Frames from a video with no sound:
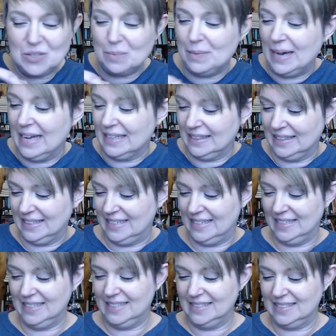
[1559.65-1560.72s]
by
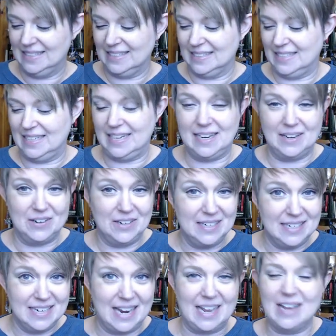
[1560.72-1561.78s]
Liz
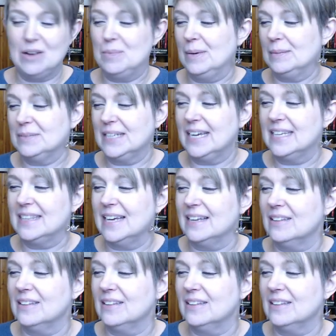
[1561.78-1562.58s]
Karen. I hope I'm saying that